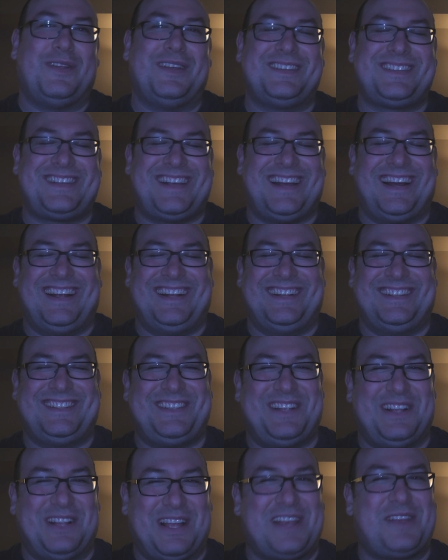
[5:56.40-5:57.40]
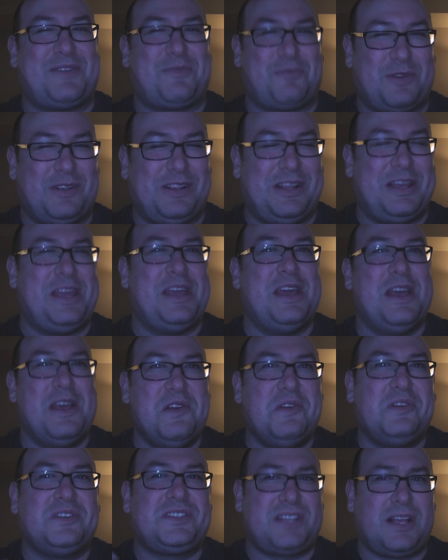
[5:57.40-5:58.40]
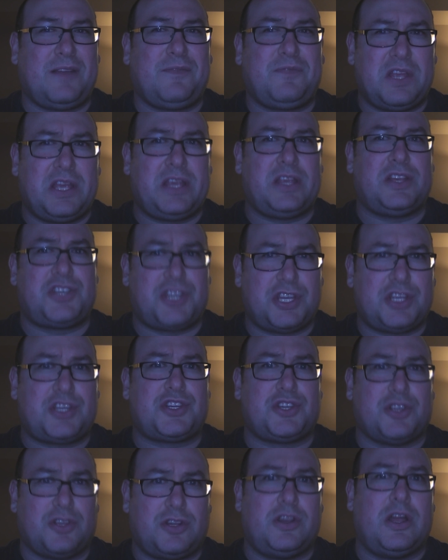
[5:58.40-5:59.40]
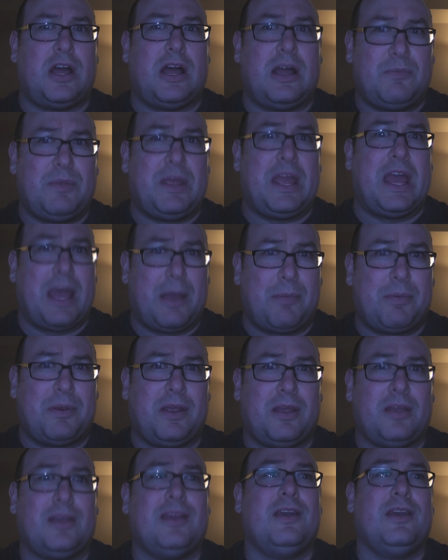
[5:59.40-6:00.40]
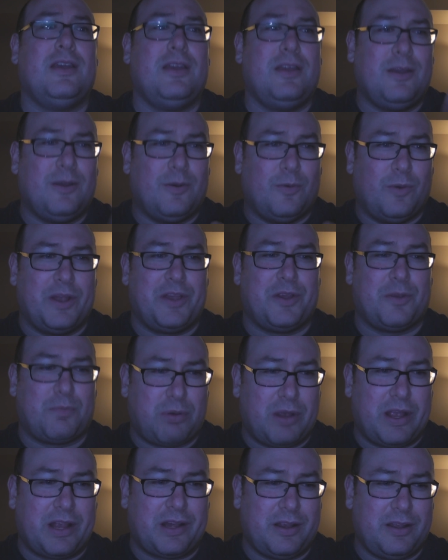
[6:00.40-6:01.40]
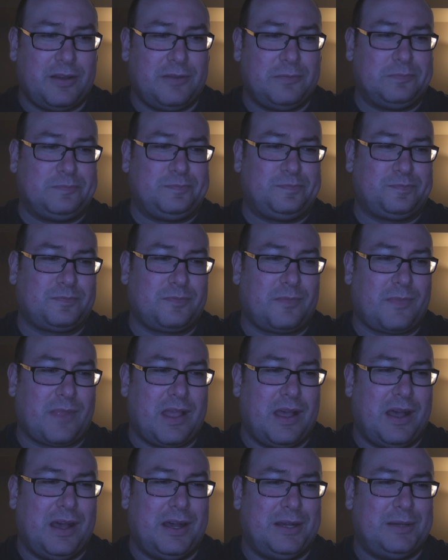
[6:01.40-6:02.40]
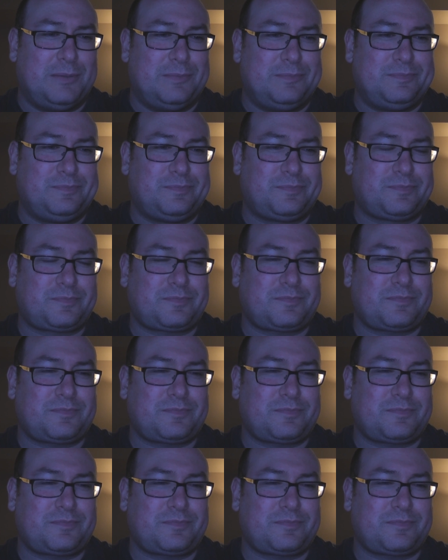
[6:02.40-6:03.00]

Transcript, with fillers: all this kind of stuff like really stuff that just should not be happening when you're pregnant. Um,